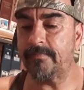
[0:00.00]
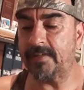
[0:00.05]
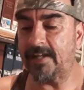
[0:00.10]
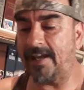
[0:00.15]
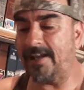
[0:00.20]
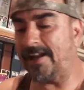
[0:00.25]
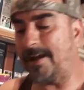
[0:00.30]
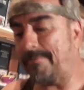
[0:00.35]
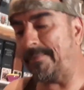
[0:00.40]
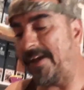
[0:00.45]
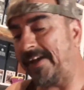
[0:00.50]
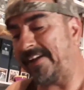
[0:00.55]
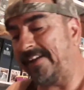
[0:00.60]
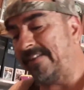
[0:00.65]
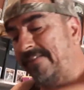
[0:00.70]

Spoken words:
And I'm not going to